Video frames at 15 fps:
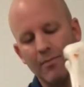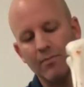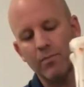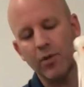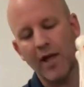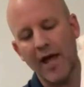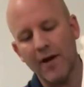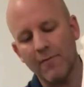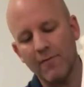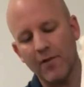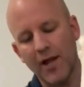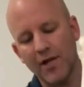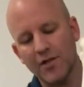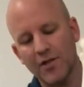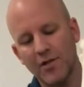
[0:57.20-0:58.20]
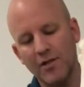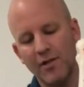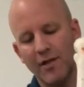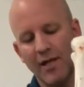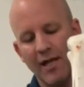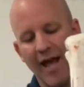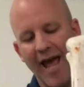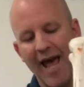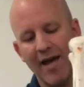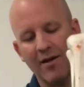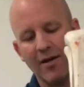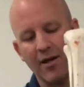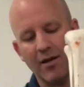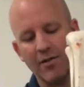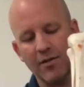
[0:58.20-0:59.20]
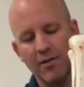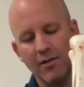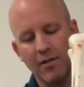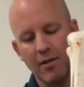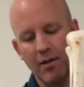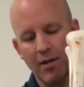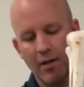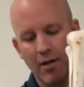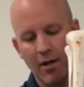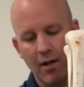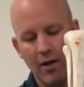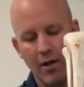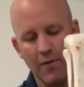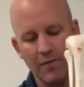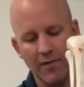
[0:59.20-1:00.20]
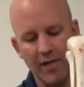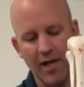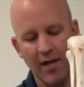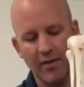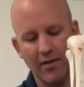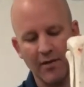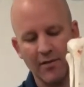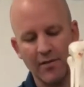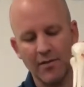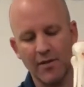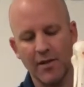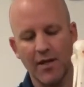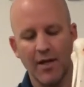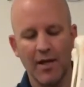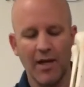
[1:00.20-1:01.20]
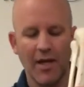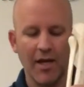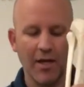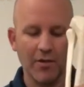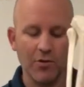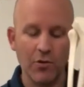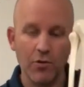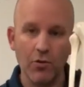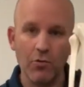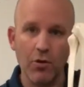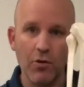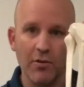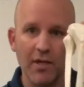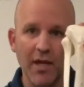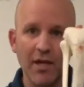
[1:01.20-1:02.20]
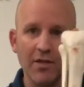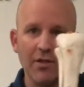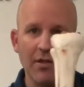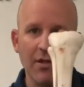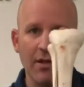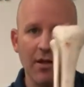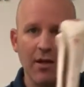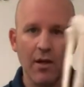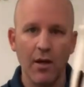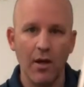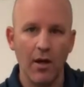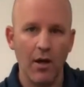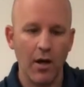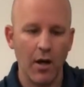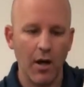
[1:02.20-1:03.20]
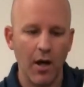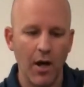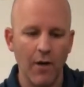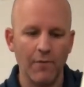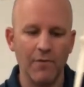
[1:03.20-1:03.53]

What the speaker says: plantar flexion and adduction of the talus, internal rotation of